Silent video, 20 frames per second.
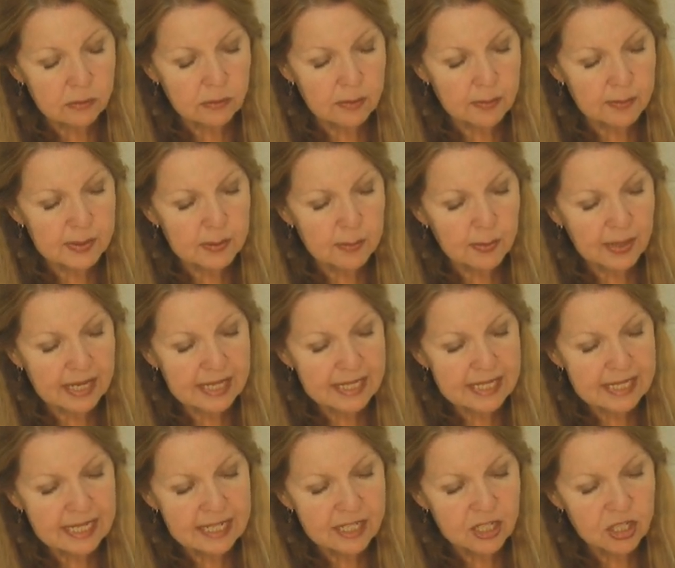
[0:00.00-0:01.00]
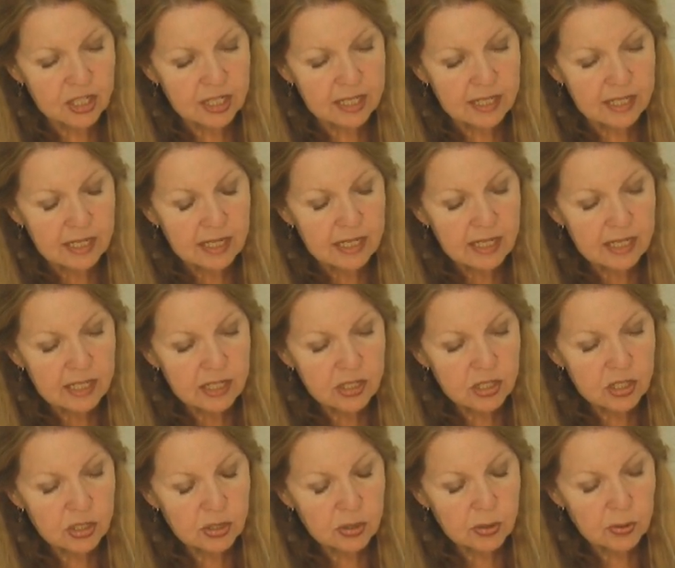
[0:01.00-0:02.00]
Oops, pay attention
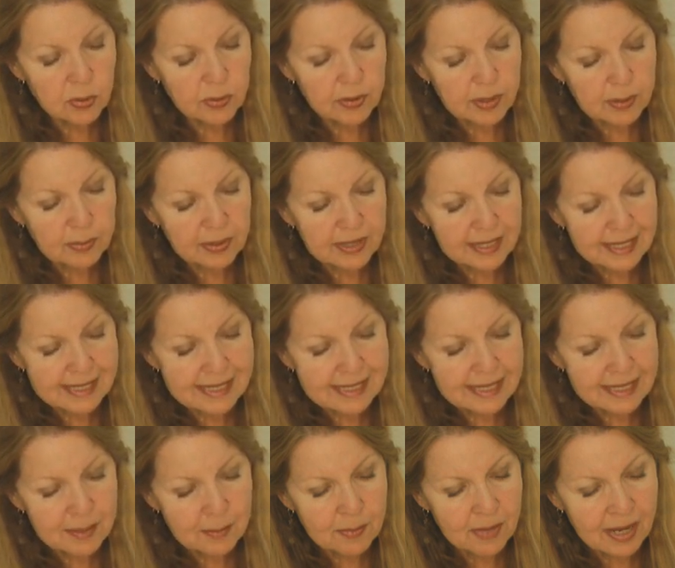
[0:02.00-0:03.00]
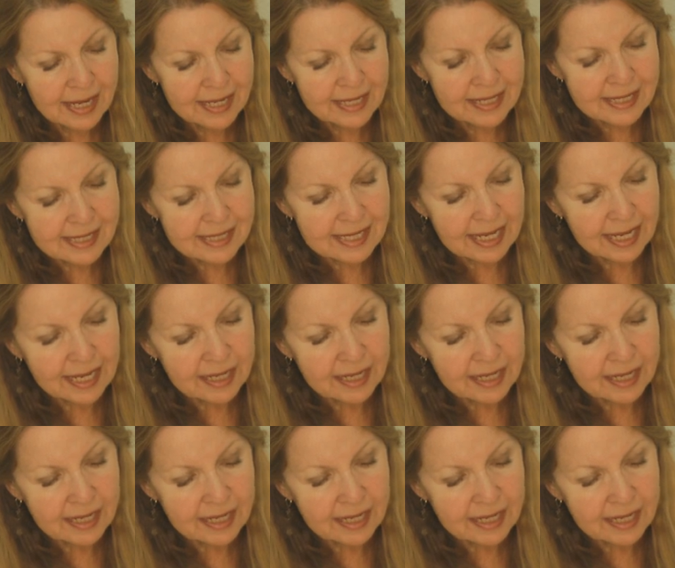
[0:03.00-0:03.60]
to the plus and the minus